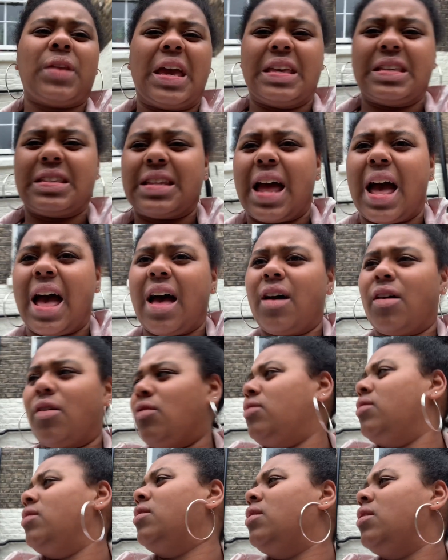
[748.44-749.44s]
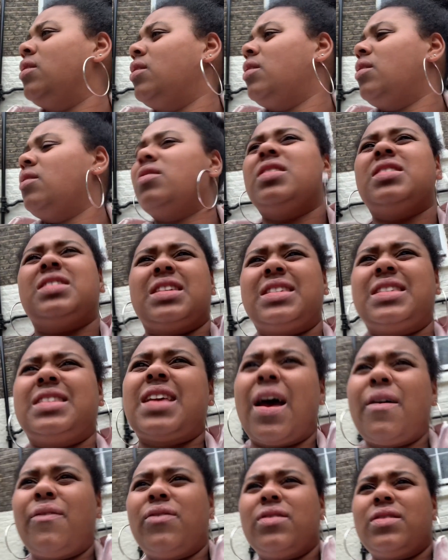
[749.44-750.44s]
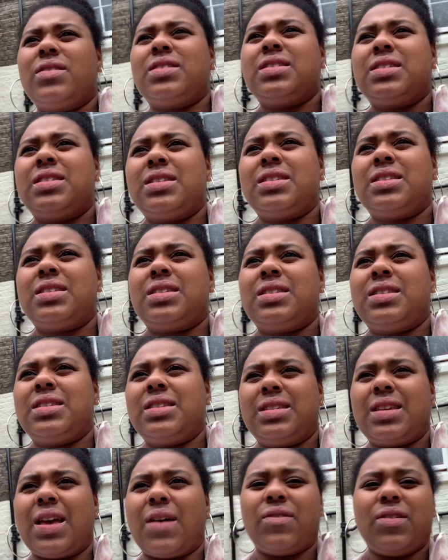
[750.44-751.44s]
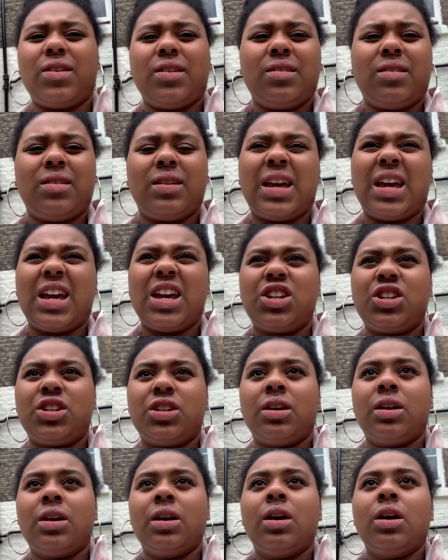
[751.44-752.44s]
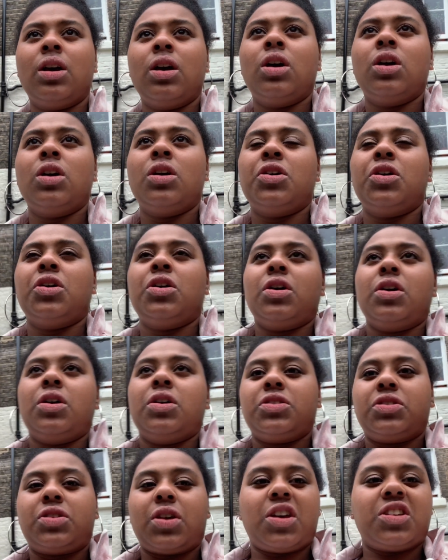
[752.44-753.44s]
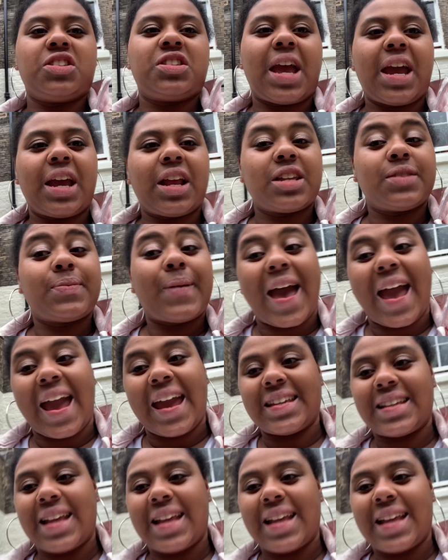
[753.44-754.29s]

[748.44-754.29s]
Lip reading: it's now, is it 7-ish? So it's taken us about 8